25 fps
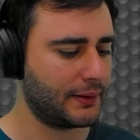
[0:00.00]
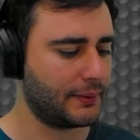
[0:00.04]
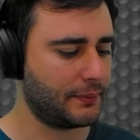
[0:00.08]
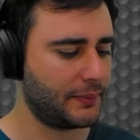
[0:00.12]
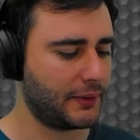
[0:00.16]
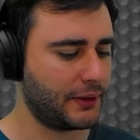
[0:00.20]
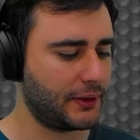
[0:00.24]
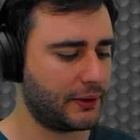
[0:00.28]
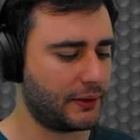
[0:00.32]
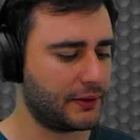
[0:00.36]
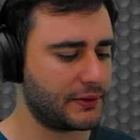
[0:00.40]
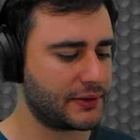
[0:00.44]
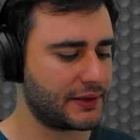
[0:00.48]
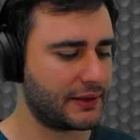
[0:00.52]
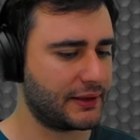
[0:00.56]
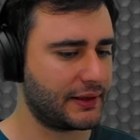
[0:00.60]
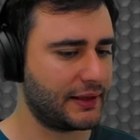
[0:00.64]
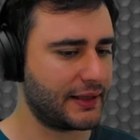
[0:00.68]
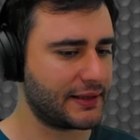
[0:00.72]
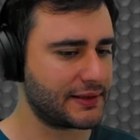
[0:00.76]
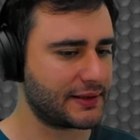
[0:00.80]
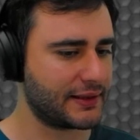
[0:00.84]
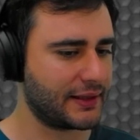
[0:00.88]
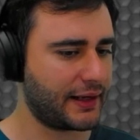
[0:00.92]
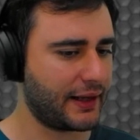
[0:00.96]
because it
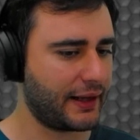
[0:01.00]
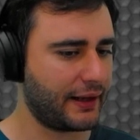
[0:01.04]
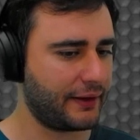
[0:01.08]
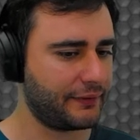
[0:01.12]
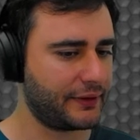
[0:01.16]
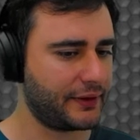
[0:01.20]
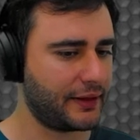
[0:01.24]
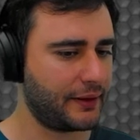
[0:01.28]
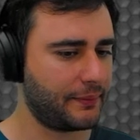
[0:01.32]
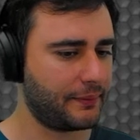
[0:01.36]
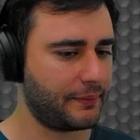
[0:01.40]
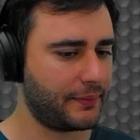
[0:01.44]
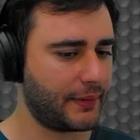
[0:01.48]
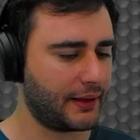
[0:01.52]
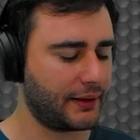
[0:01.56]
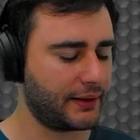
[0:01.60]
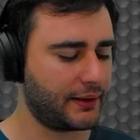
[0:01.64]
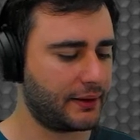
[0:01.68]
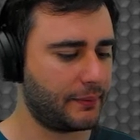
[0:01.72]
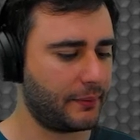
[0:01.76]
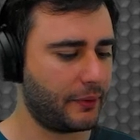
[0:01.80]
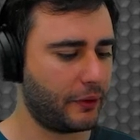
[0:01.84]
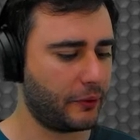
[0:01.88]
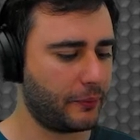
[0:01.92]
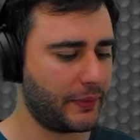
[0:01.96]
doesn't have them at
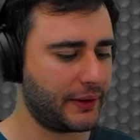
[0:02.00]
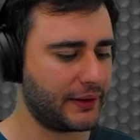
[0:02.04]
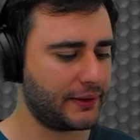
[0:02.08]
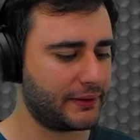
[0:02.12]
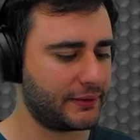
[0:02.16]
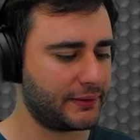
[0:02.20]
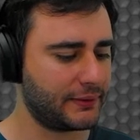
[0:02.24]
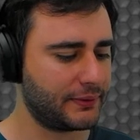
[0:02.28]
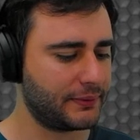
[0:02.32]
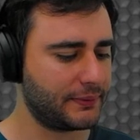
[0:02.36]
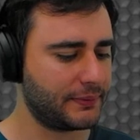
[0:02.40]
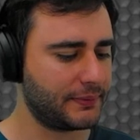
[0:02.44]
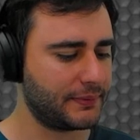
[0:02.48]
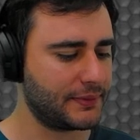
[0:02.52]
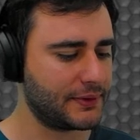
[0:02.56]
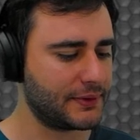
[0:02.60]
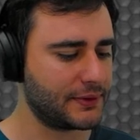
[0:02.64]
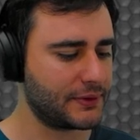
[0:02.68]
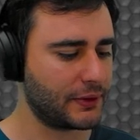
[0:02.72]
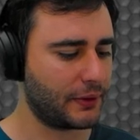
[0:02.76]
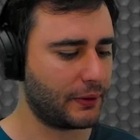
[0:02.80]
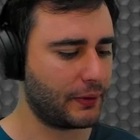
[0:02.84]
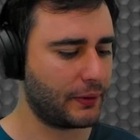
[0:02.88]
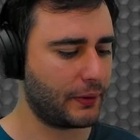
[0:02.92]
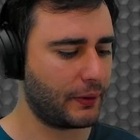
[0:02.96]
the moment.
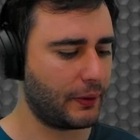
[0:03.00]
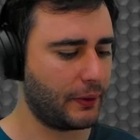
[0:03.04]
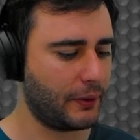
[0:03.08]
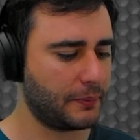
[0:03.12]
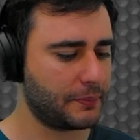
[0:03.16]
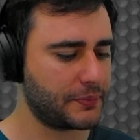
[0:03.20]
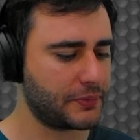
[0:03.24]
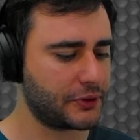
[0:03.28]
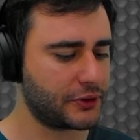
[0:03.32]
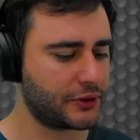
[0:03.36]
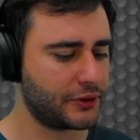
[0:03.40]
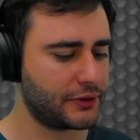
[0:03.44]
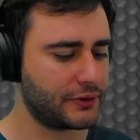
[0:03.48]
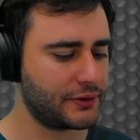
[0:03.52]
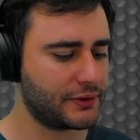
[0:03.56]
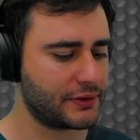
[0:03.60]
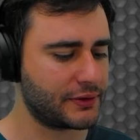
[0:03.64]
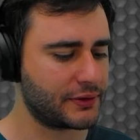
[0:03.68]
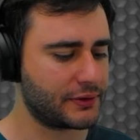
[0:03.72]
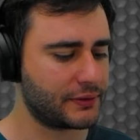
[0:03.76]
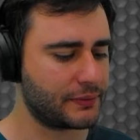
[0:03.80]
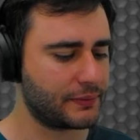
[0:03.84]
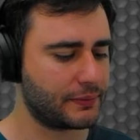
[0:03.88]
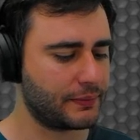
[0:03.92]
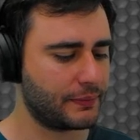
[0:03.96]
So
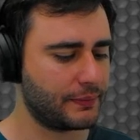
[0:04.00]
options,